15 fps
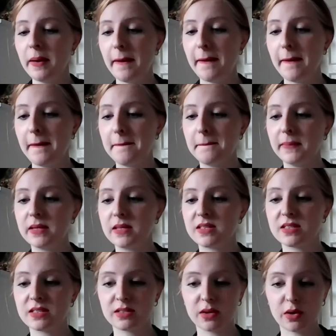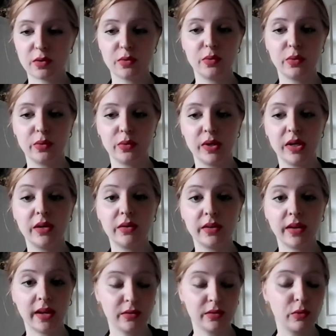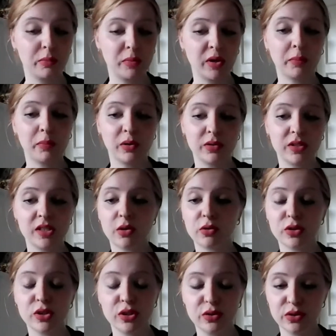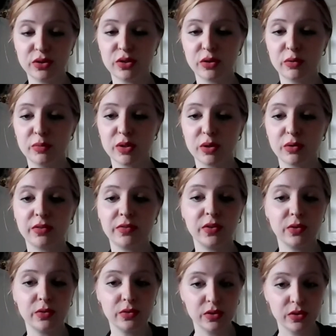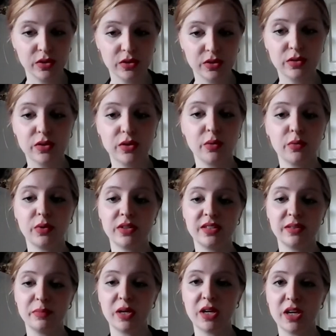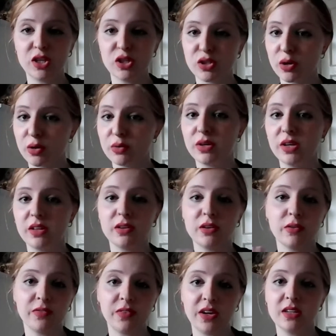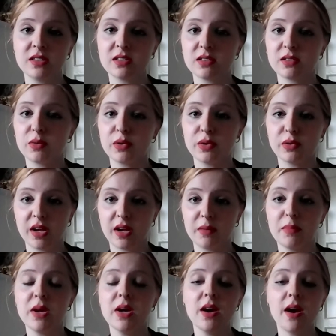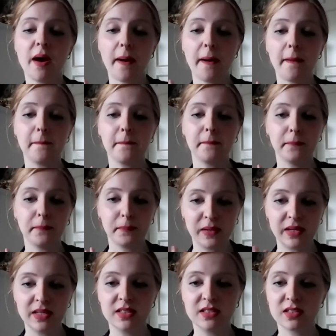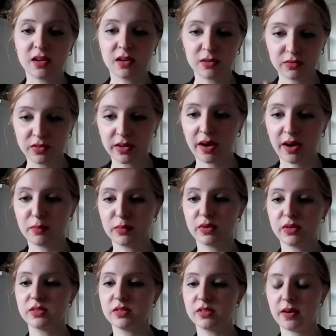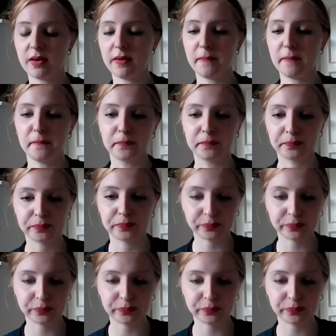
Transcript: Um, so it, and it will be uploaded onto YouTube. So if you don't want to be shown either your face or your name, um, please turn off your cameras um,